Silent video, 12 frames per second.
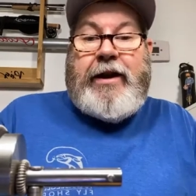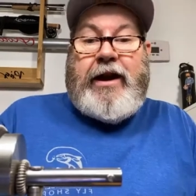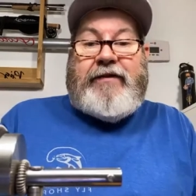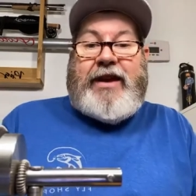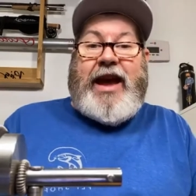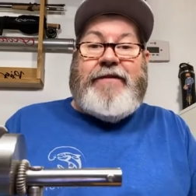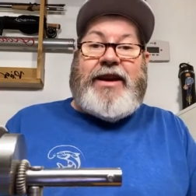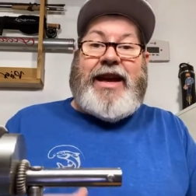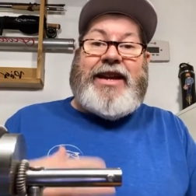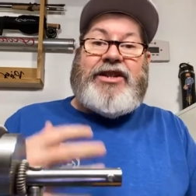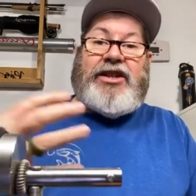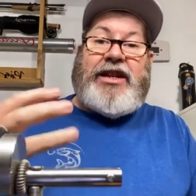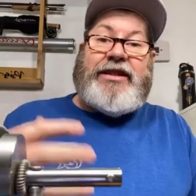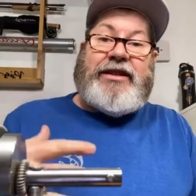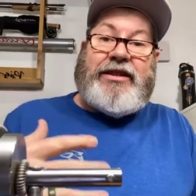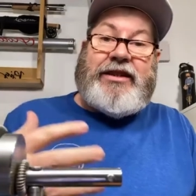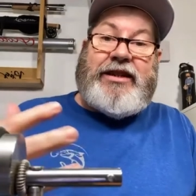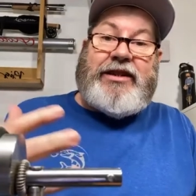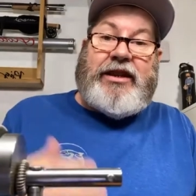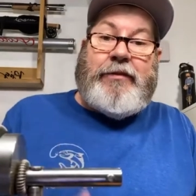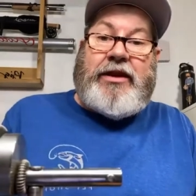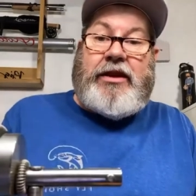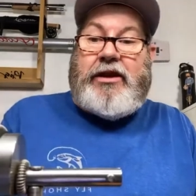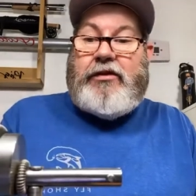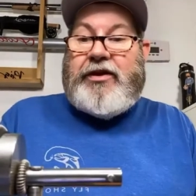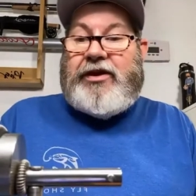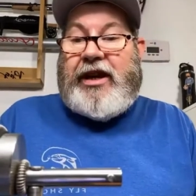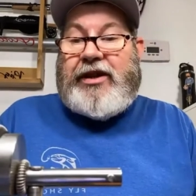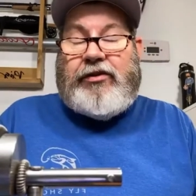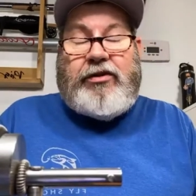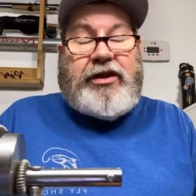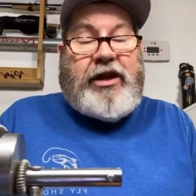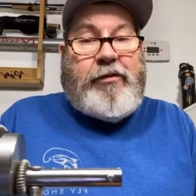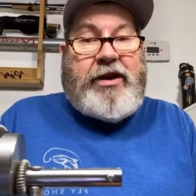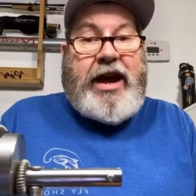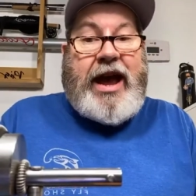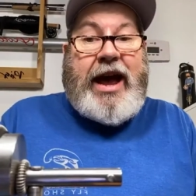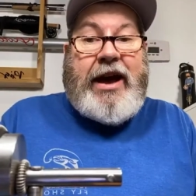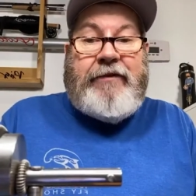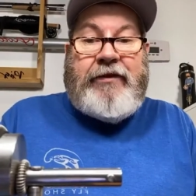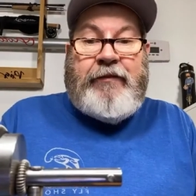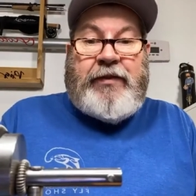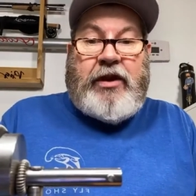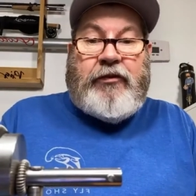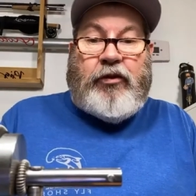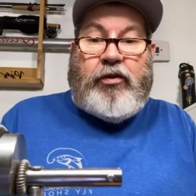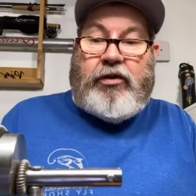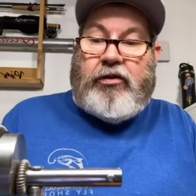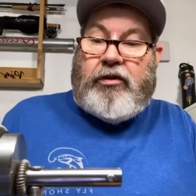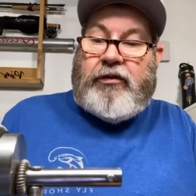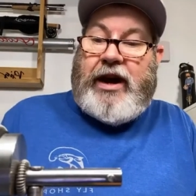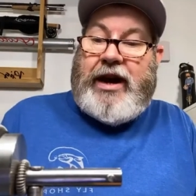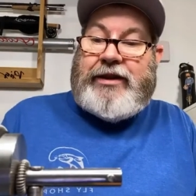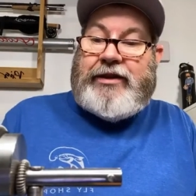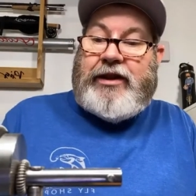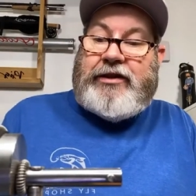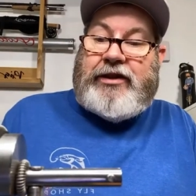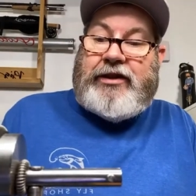If you haven't had a chance to see some of the new accessories that we have for Norvice, such